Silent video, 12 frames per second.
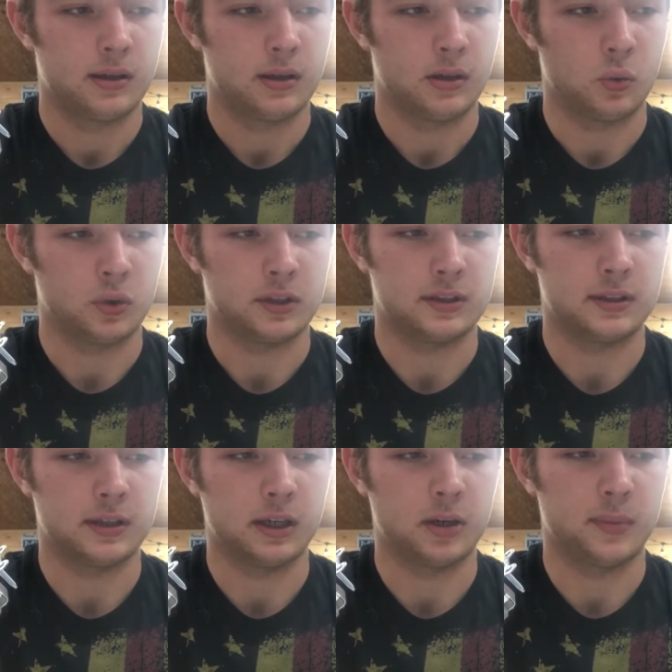What the
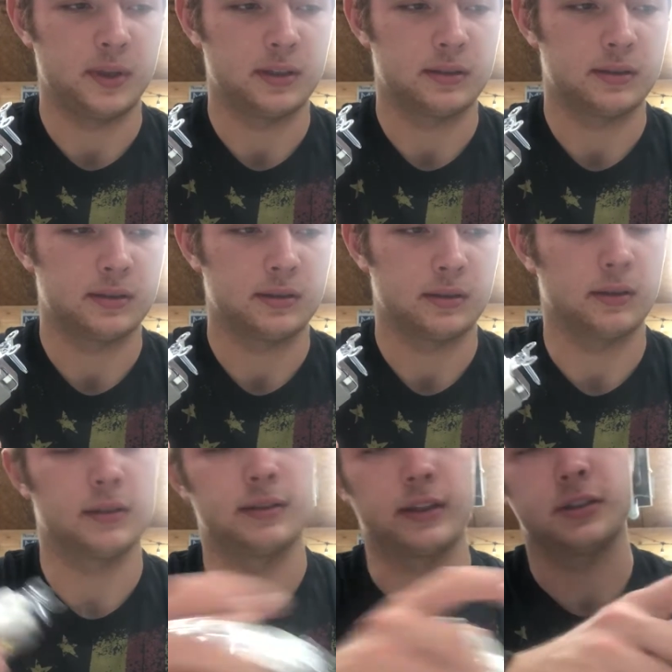CR means, it's
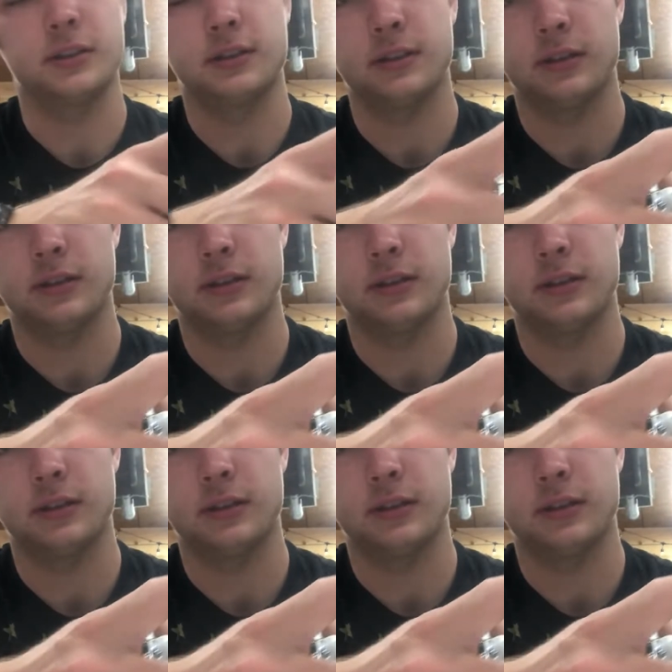actually a